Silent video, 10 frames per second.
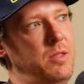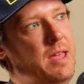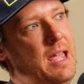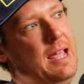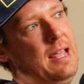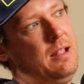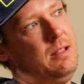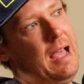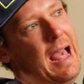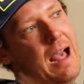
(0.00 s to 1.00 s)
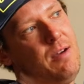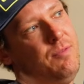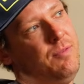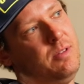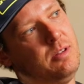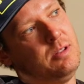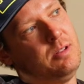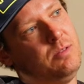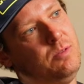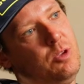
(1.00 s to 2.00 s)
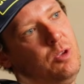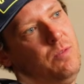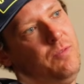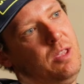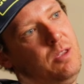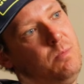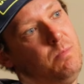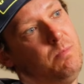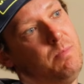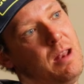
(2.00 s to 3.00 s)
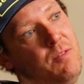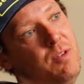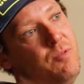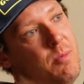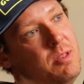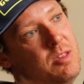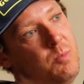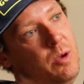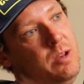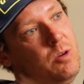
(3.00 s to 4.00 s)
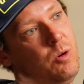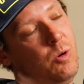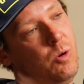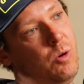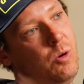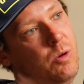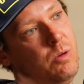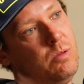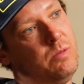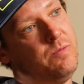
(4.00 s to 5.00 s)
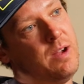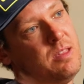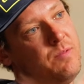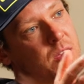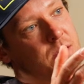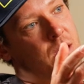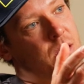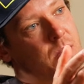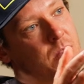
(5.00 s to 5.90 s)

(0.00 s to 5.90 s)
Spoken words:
that they have that you think you'd benefit from at this point, or vice versa?